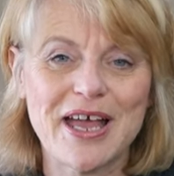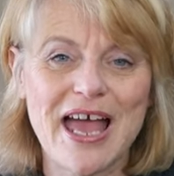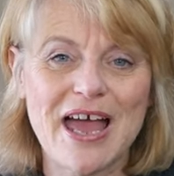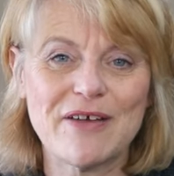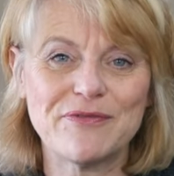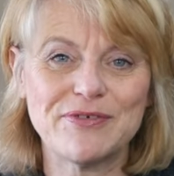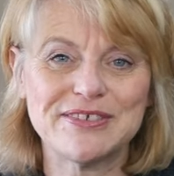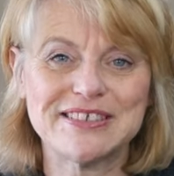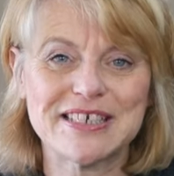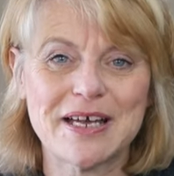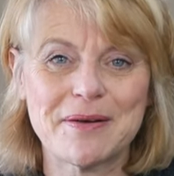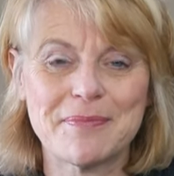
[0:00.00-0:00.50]

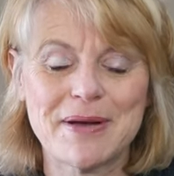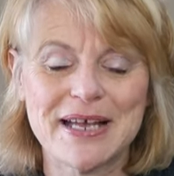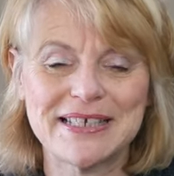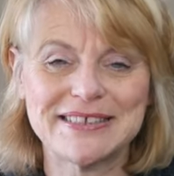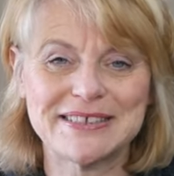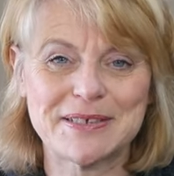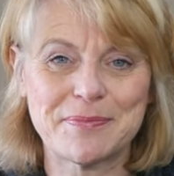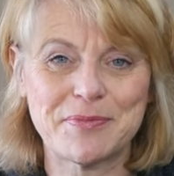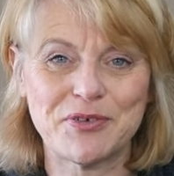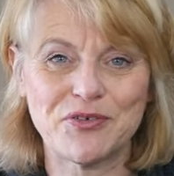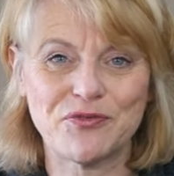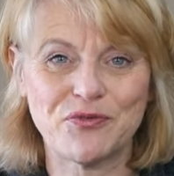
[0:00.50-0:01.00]
every time I
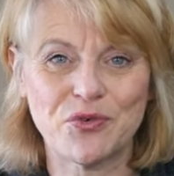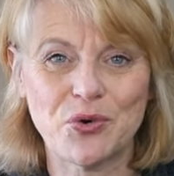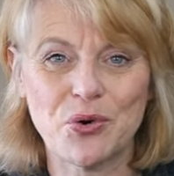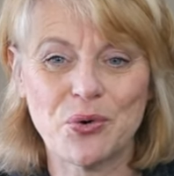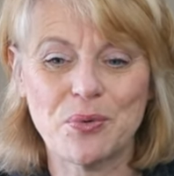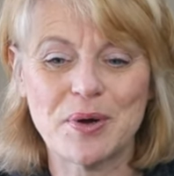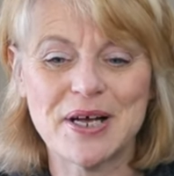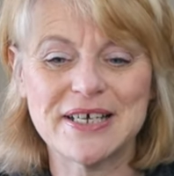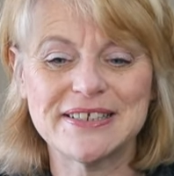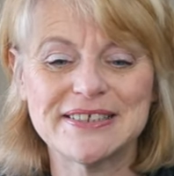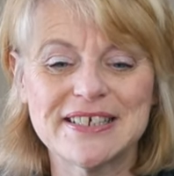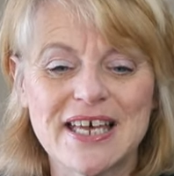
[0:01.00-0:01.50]
tip it
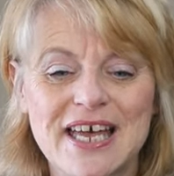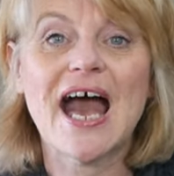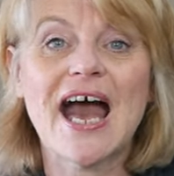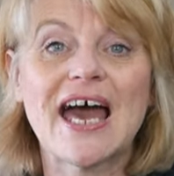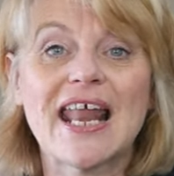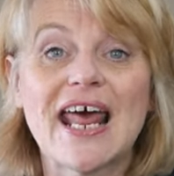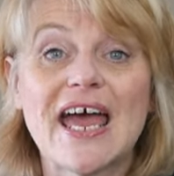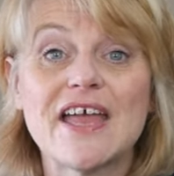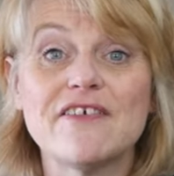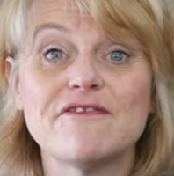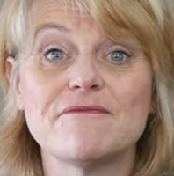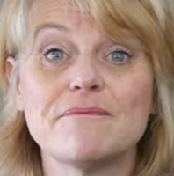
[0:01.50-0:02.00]
forward.
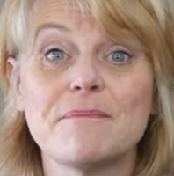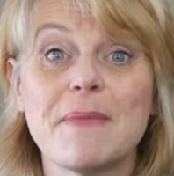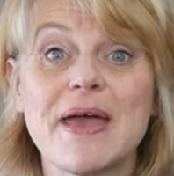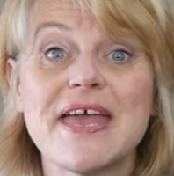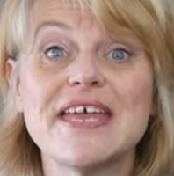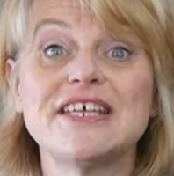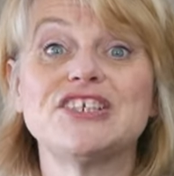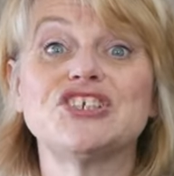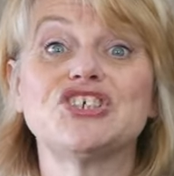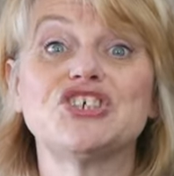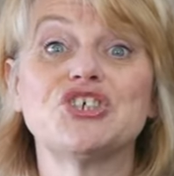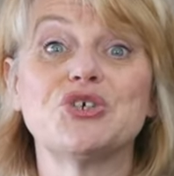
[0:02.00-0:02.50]
And I've
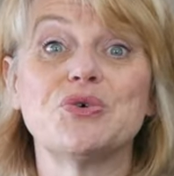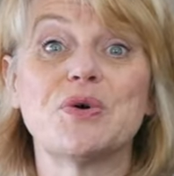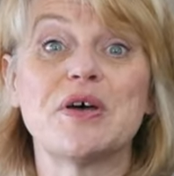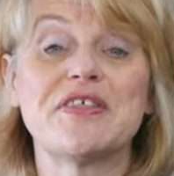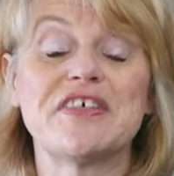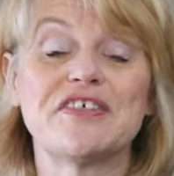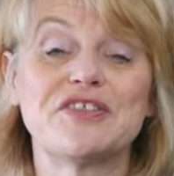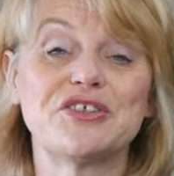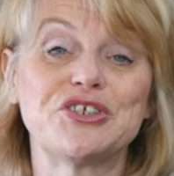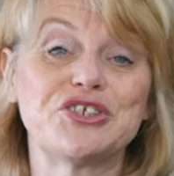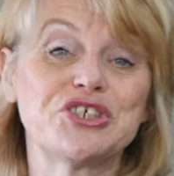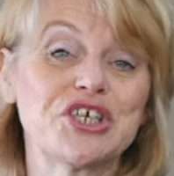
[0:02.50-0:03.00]
made sure
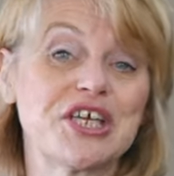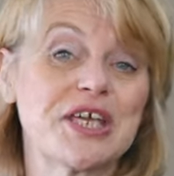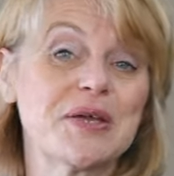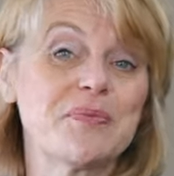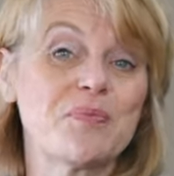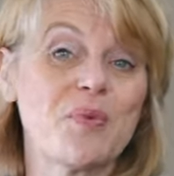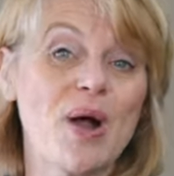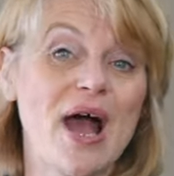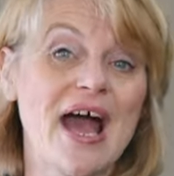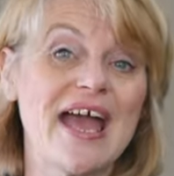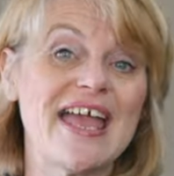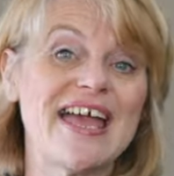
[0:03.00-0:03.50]
that the
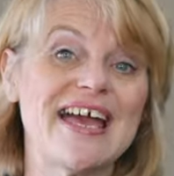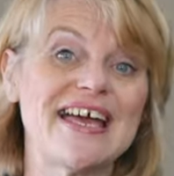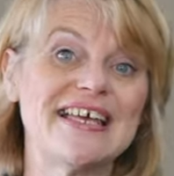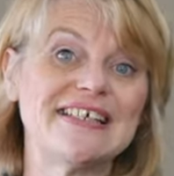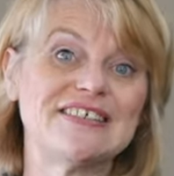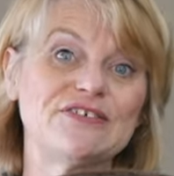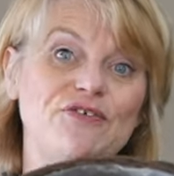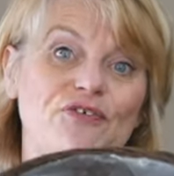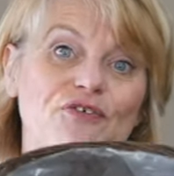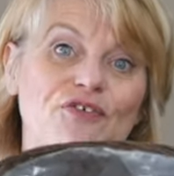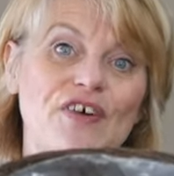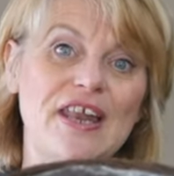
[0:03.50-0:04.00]
chicken wire
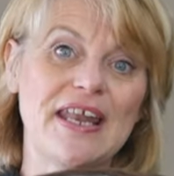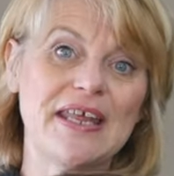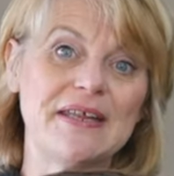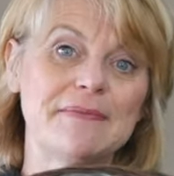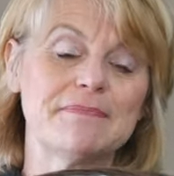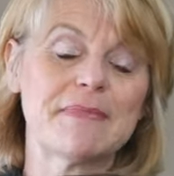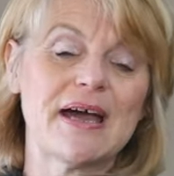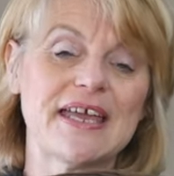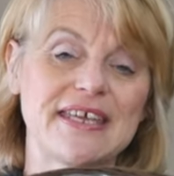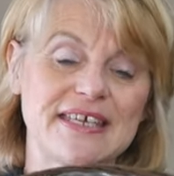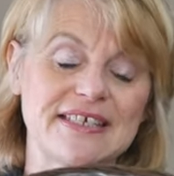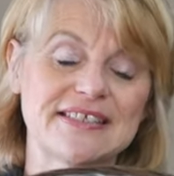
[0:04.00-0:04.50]
is
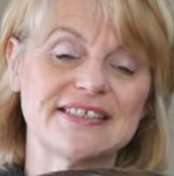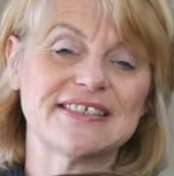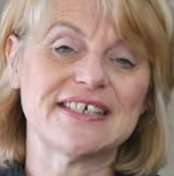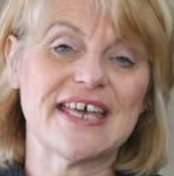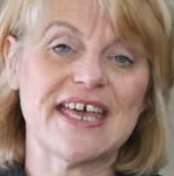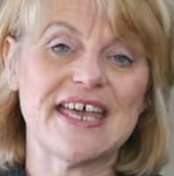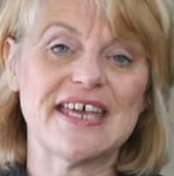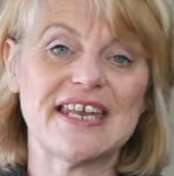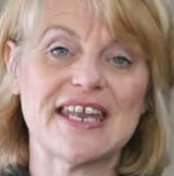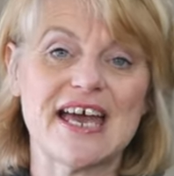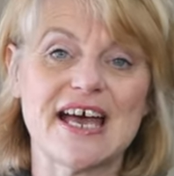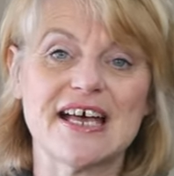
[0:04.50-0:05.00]
filling my
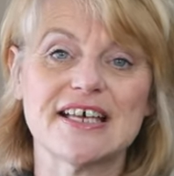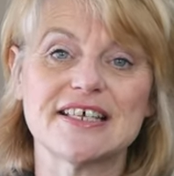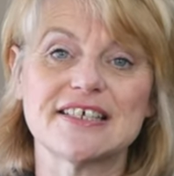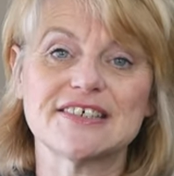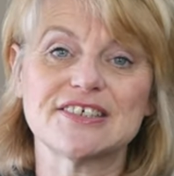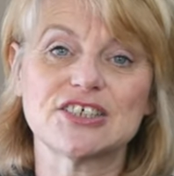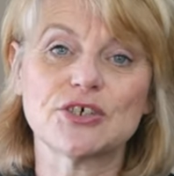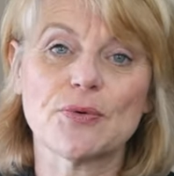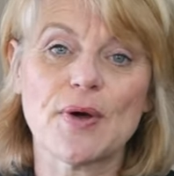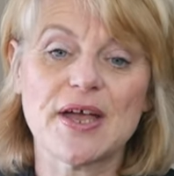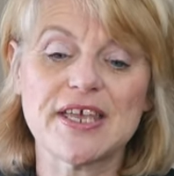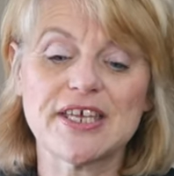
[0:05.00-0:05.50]
container
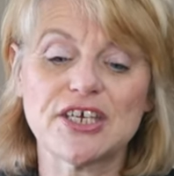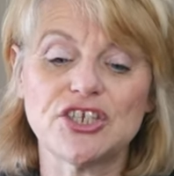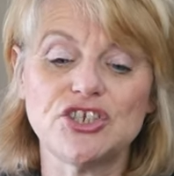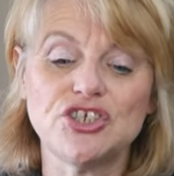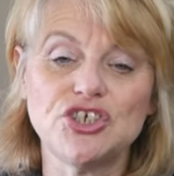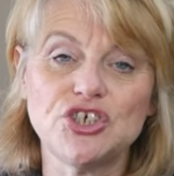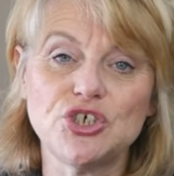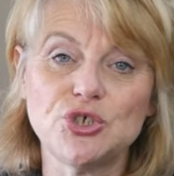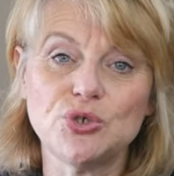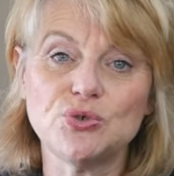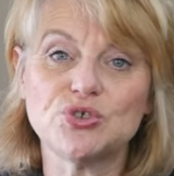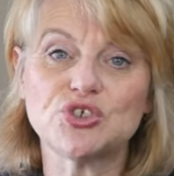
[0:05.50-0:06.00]
so I can
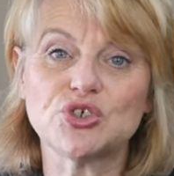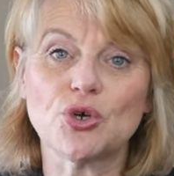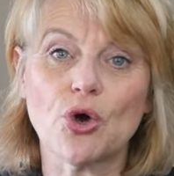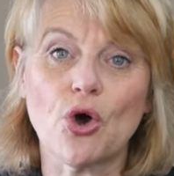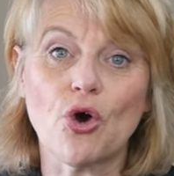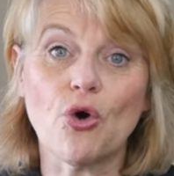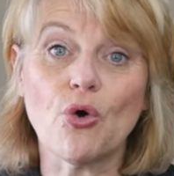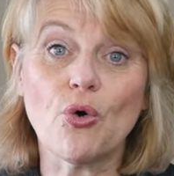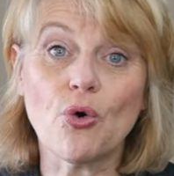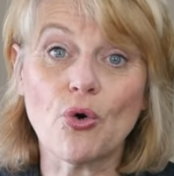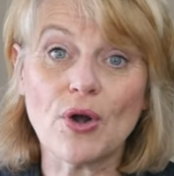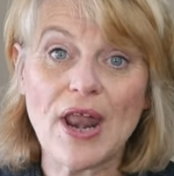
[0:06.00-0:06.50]
use
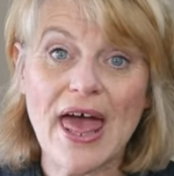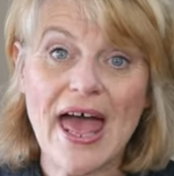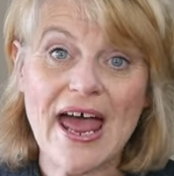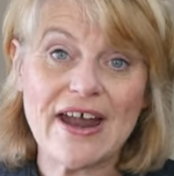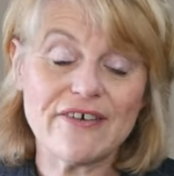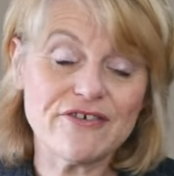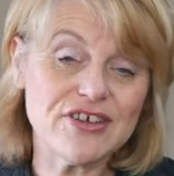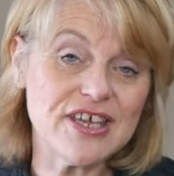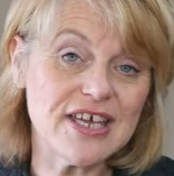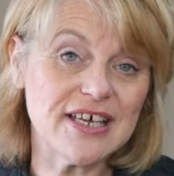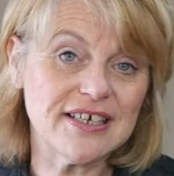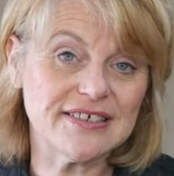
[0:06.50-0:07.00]
all
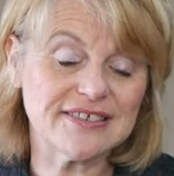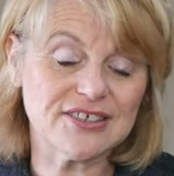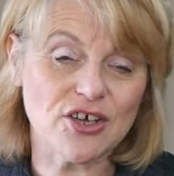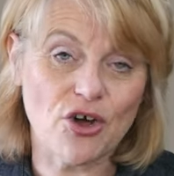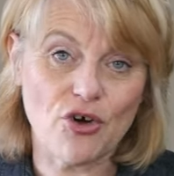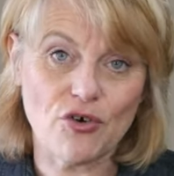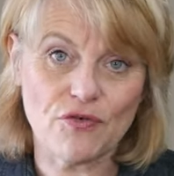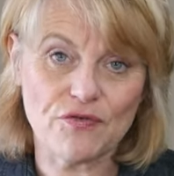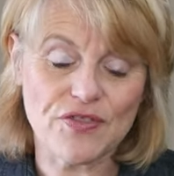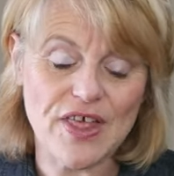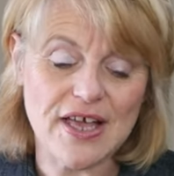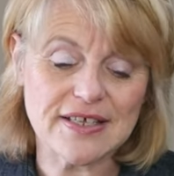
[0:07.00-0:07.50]
areas
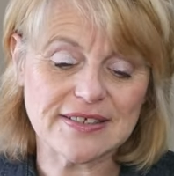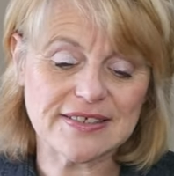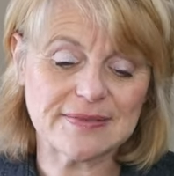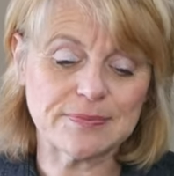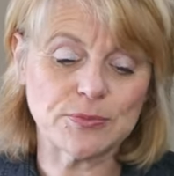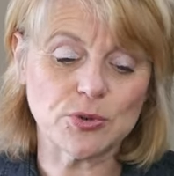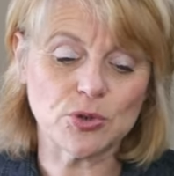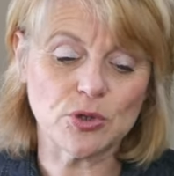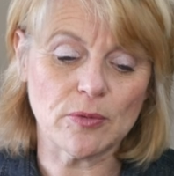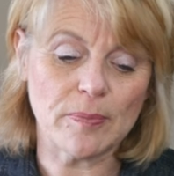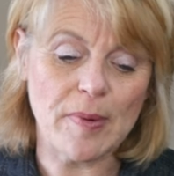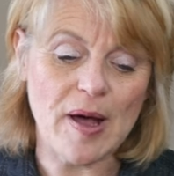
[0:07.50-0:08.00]
of that
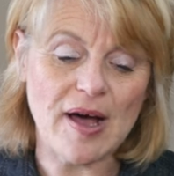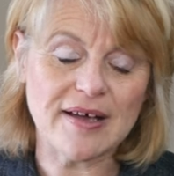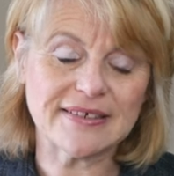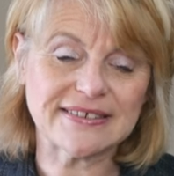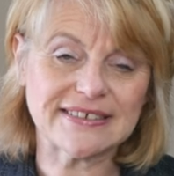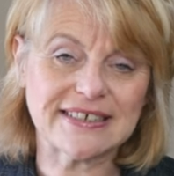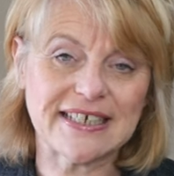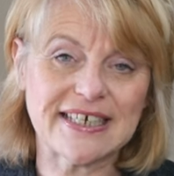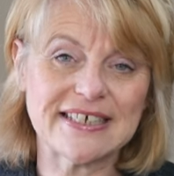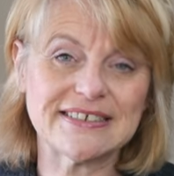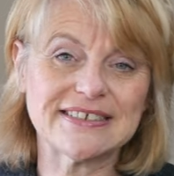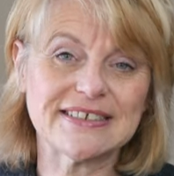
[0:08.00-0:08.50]
small
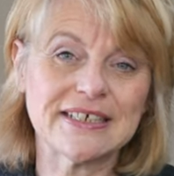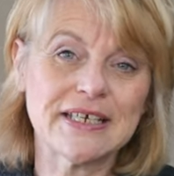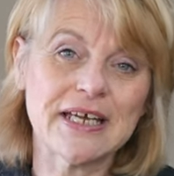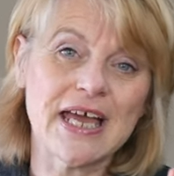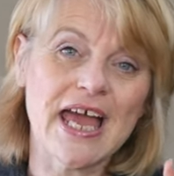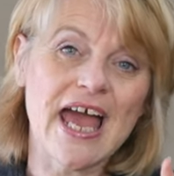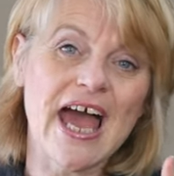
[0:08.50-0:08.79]
basket.